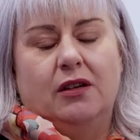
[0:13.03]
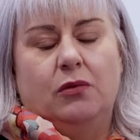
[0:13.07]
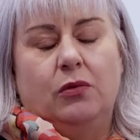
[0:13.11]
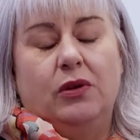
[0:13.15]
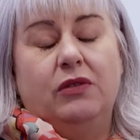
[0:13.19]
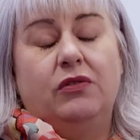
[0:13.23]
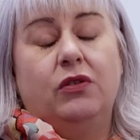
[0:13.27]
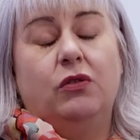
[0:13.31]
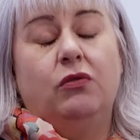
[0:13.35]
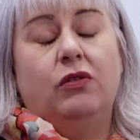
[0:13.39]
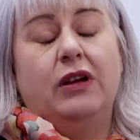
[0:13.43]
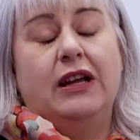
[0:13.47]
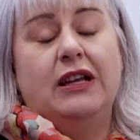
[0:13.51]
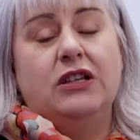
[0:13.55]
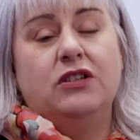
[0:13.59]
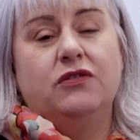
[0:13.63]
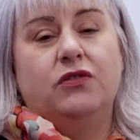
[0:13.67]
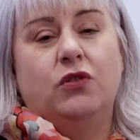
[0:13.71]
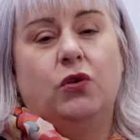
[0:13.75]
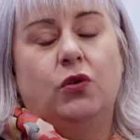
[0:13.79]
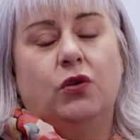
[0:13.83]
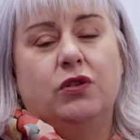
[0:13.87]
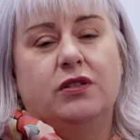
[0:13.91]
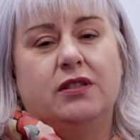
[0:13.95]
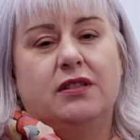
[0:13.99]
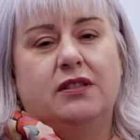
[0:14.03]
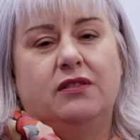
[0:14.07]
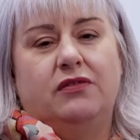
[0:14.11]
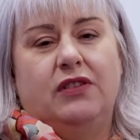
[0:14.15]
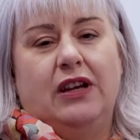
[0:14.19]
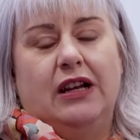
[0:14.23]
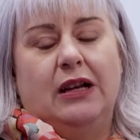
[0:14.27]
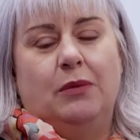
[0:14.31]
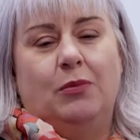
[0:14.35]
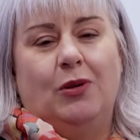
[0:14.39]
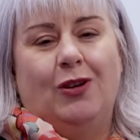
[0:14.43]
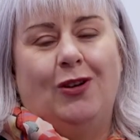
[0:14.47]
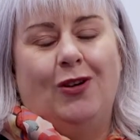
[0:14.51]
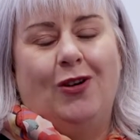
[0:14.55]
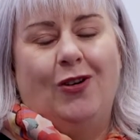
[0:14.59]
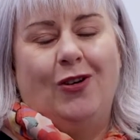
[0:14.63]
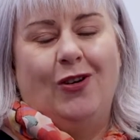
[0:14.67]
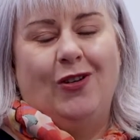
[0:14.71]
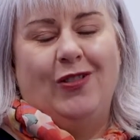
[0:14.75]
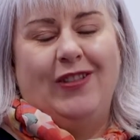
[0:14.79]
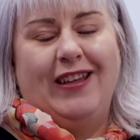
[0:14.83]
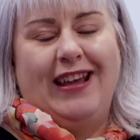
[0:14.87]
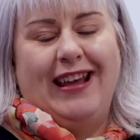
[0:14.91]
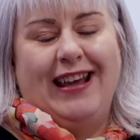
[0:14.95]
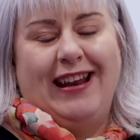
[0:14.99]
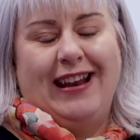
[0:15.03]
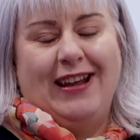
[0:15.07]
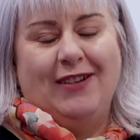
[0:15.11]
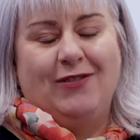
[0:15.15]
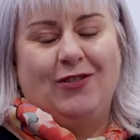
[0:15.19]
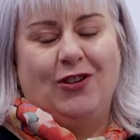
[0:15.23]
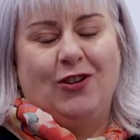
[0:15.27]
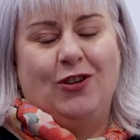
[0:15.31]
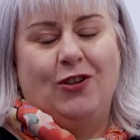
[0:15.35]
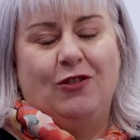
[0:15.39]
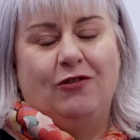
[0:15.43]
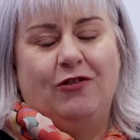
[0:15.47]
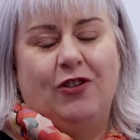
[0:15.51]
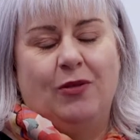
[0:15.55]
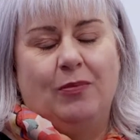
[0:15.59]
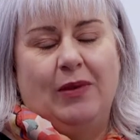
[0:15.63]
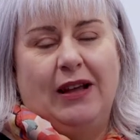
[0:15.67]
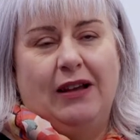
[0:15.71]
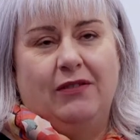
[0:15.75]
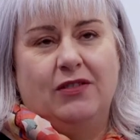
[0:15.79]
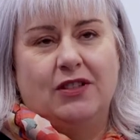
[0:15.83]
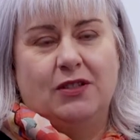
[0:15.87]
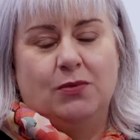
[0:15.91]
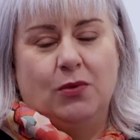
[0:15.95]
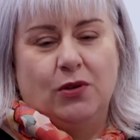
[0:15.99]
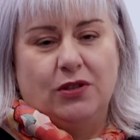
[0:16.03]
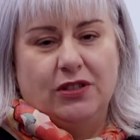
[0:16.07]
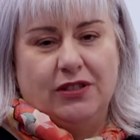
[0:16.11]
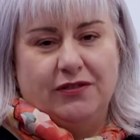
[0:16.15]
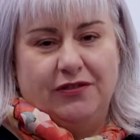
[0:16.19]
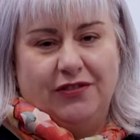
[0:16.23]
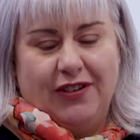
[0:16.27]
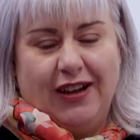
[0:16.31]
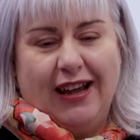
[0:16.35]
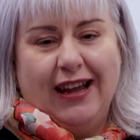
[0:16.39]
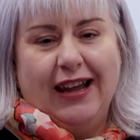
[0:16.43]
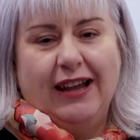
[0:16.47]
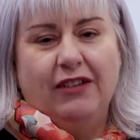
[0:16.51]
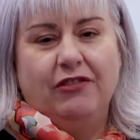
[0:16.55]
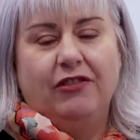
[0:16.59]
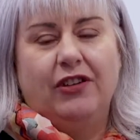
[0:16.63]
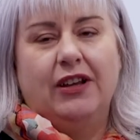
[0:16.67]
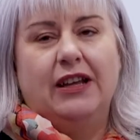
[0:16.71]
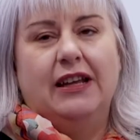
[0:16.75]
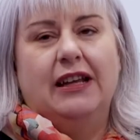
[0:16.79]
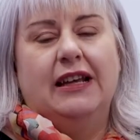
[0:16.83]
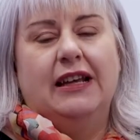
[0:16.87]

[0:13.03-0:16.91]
We have a range of courses available on the NFQ from levels 1 to 5